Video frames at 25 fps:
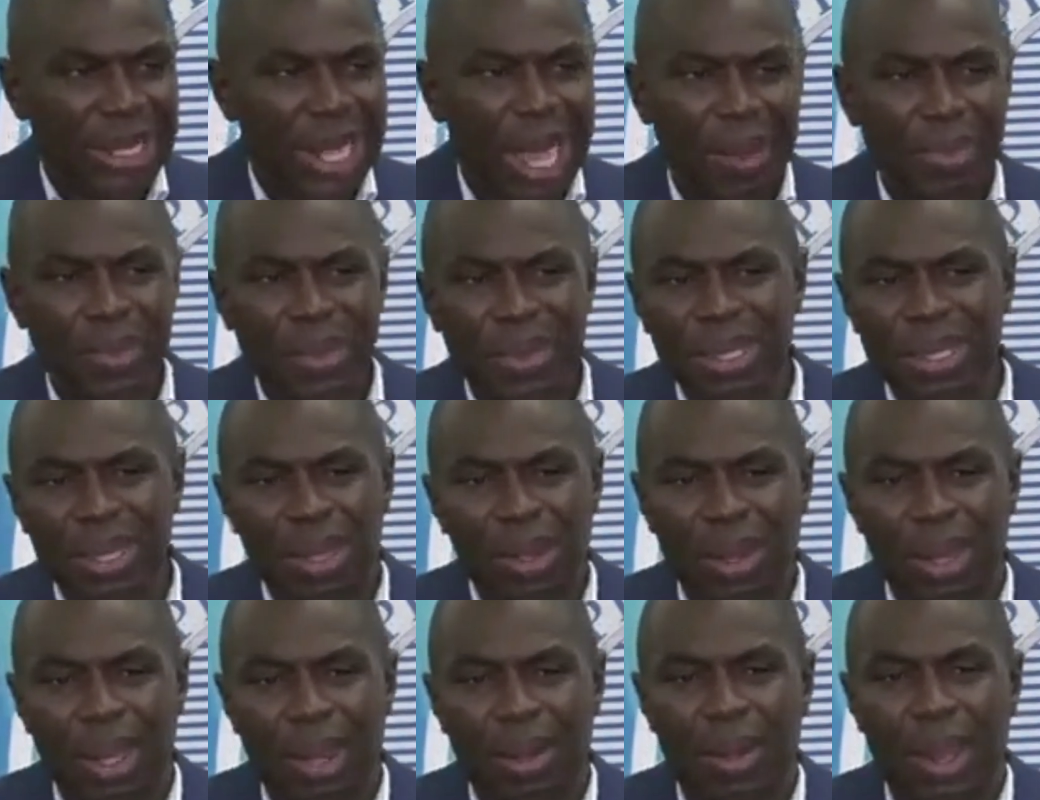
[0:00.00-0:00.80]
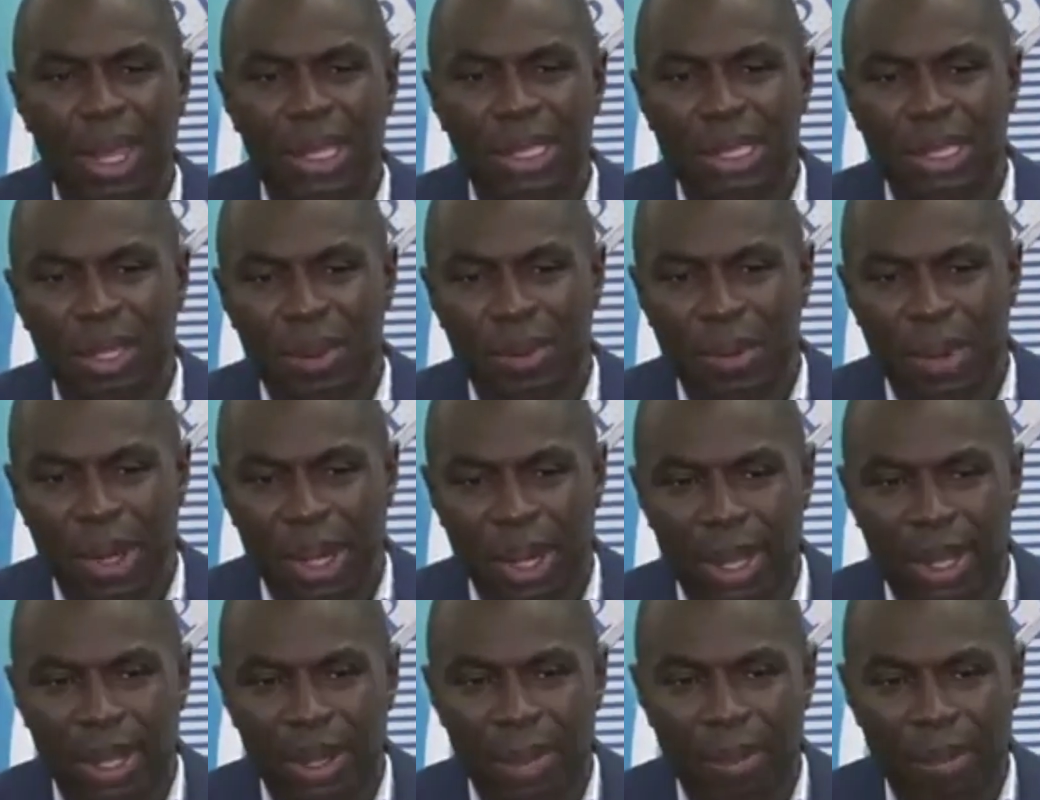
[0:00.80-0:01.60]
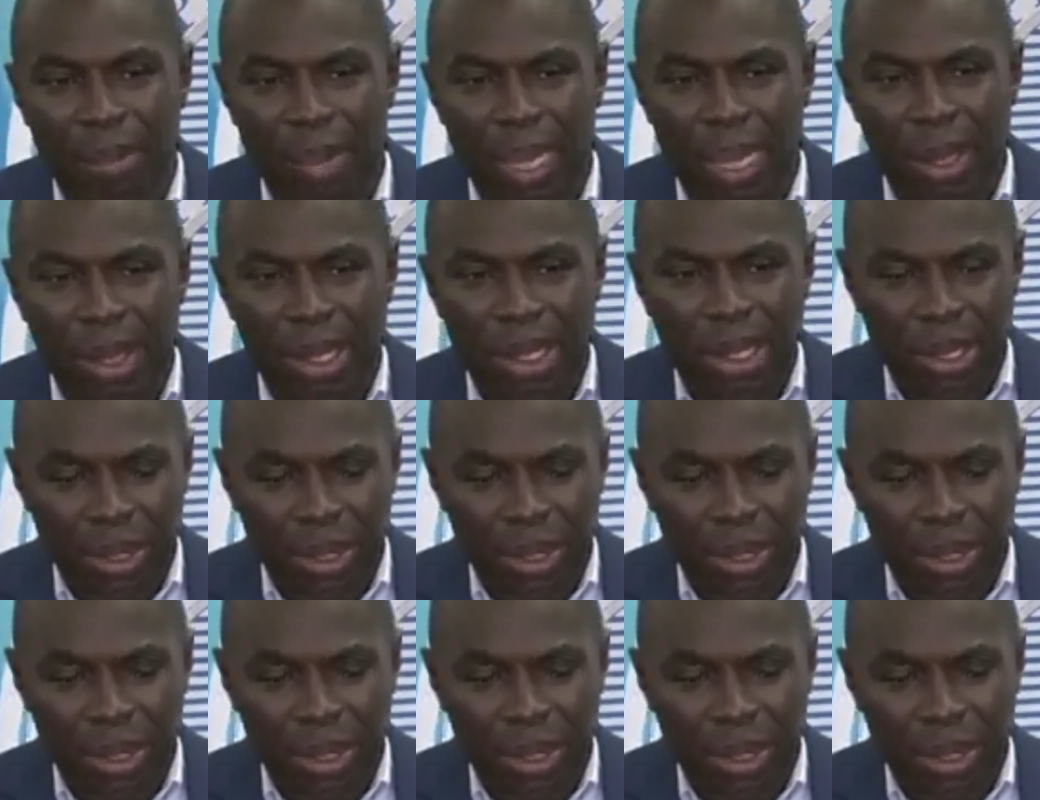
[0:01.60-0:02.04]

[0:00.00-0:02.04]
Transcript: And this happens all across the world.